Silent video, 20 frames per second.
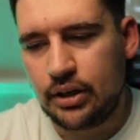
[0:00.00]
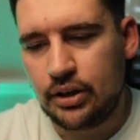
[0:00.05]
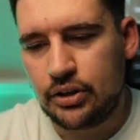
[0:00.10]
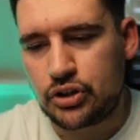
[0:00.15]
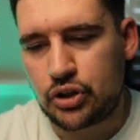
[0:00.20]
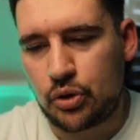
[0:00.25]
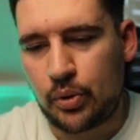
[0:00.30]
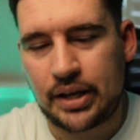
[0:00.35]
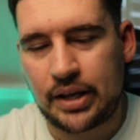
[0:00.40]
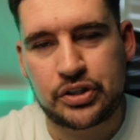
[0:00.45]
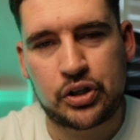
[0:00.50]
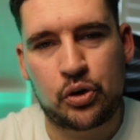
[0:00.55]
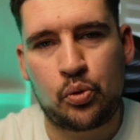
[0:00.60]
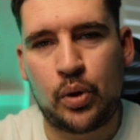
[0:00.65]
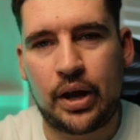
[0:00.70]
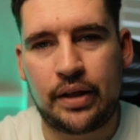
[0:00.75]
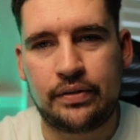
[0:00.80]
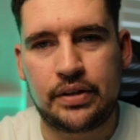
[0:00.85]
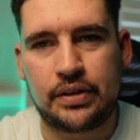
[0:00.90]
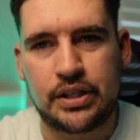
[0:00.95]
So as and
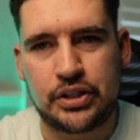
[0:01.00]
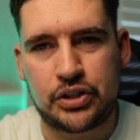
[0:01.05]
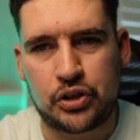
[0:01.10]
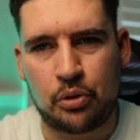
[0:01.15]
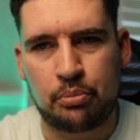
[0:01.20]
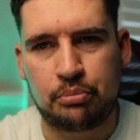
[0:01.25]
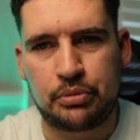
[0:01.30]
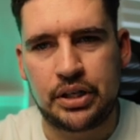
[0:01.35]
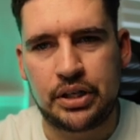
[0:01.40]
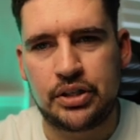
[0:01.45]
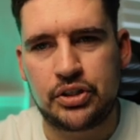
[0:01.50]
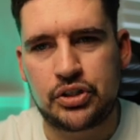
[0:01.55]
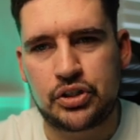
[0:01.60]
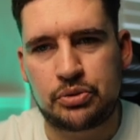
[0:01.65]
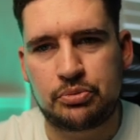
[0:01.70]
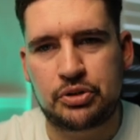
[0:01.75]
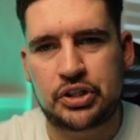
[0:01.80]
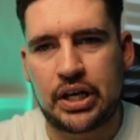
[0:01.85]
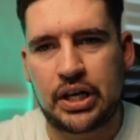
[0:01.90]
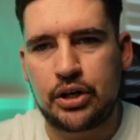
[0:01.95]
when these
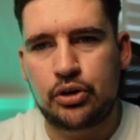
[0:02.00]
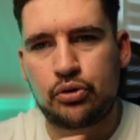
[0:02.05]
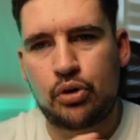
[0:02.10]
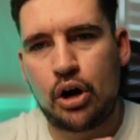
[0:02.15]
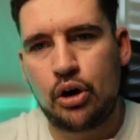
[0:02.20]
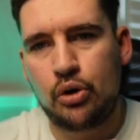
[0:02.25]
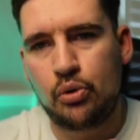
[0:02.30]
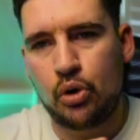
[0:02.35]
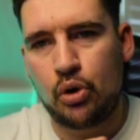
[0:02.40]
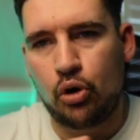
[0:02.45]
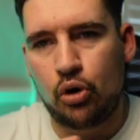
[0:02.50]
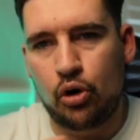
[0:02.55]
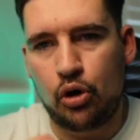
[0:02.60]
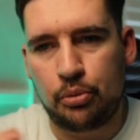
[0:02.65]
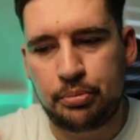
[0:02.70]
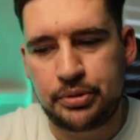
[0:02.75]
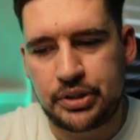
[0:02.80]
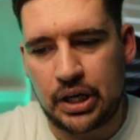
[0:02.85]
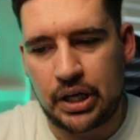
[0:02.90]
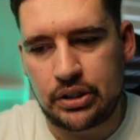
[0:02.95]
companies, say, grow or
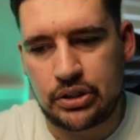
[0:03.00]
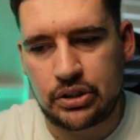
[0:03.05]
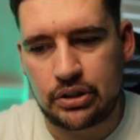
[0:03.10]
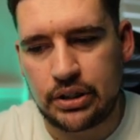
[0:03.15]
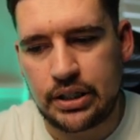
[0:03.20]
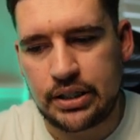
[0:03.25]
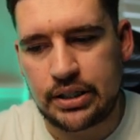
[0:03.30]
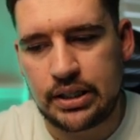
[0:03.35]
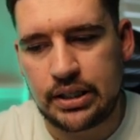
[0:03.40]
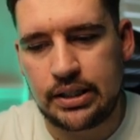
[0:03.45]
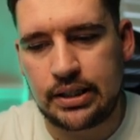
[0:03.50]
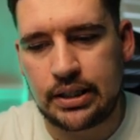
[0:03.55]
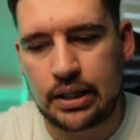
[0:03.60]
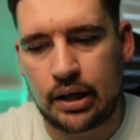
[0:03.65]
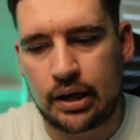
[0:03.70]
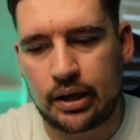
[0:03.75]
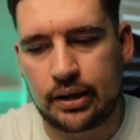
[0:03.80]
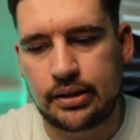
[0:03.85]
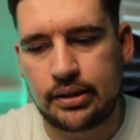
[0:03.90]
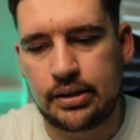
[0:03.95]
potentially
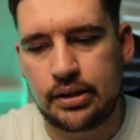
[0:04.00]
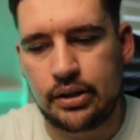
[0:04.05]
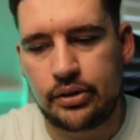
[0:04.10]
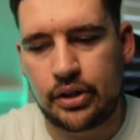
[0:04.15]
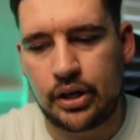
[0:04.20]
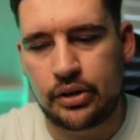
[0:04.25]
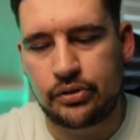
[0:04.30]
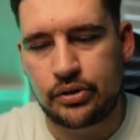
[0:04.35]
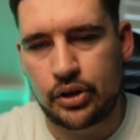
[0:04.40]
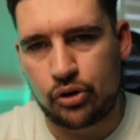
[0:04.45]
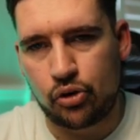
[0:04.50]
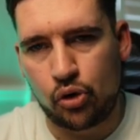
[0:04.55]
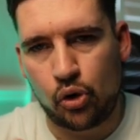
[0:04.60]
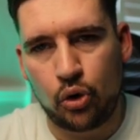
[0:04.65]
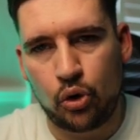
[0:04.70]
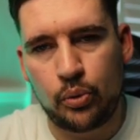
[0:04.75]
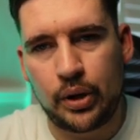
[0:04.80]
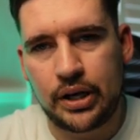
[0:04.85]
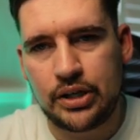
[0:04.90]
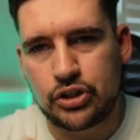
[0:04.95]
decline, that they're
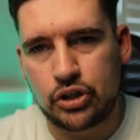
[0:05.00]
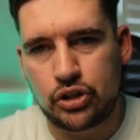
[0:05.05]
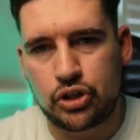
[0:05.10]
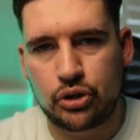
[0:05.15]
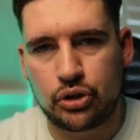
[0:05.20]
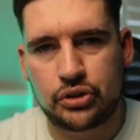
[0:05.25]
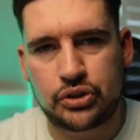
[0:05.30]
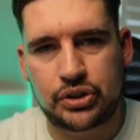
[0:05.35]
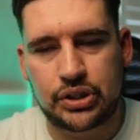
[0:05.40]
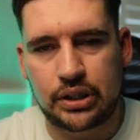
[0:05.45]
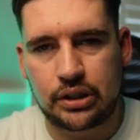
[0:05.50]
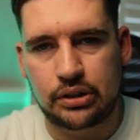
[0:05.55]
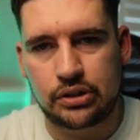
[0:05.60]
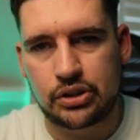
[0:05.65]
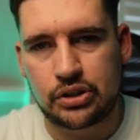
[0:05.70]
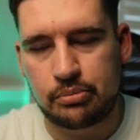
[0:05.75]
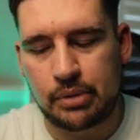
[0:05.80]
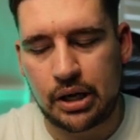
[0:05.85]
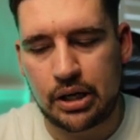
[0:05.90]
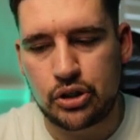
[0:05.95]
always adjusting
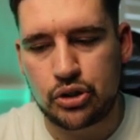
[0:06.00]
to make